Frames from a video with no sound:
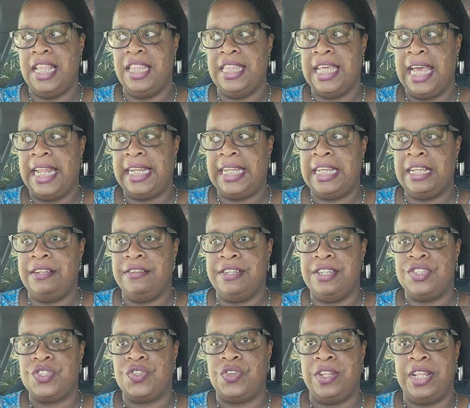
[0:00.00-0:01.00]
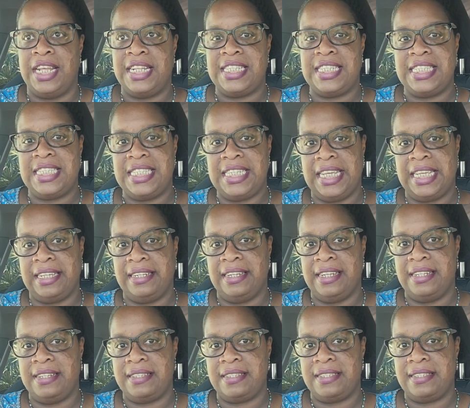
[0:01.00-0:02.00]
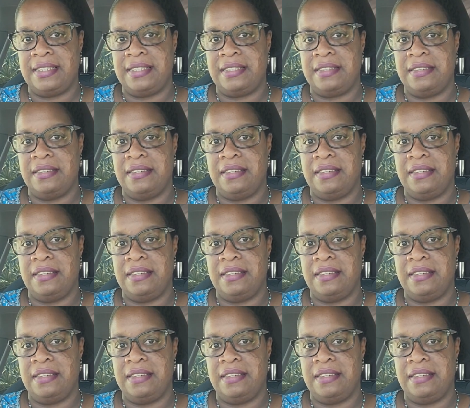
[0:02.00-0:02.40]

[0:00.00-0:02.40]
that illness or that sickness.